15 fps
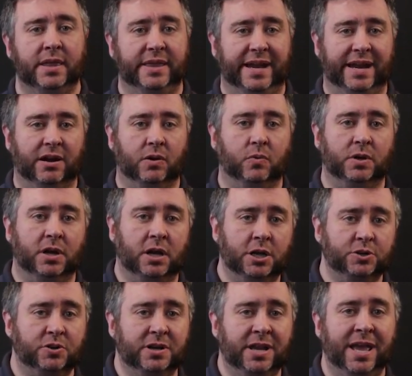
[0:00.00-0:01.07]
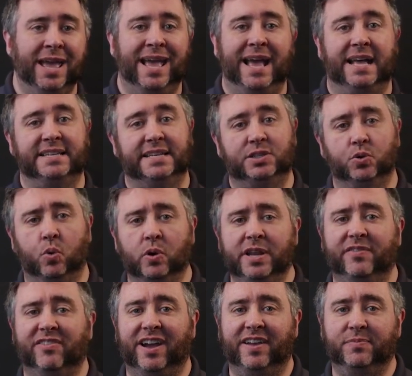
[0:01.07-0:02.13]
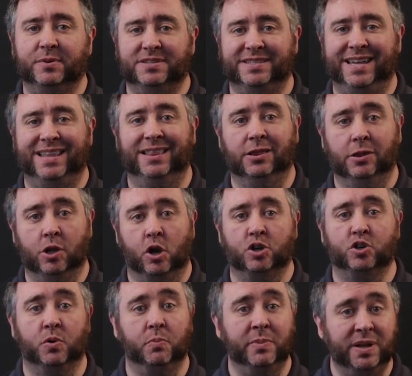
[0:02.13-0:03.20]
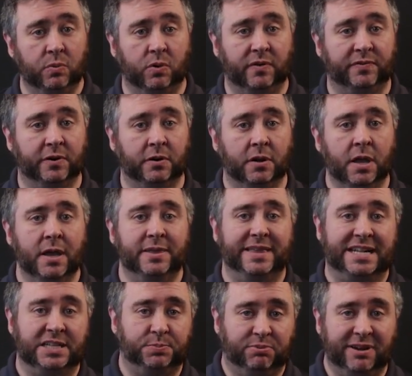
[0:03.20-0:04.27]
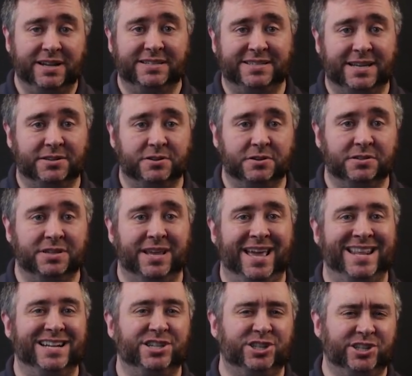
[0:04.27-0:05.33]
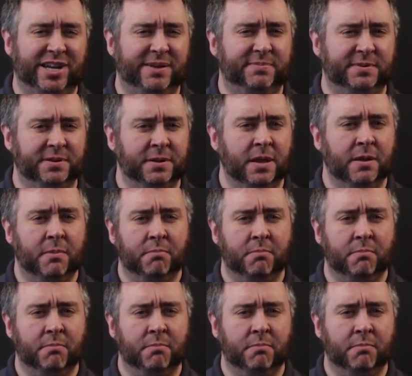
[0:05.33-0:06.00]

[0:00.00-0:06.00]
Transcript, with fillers: The Era 100 has a 25% larger midwoofer than its predecessors and is shaped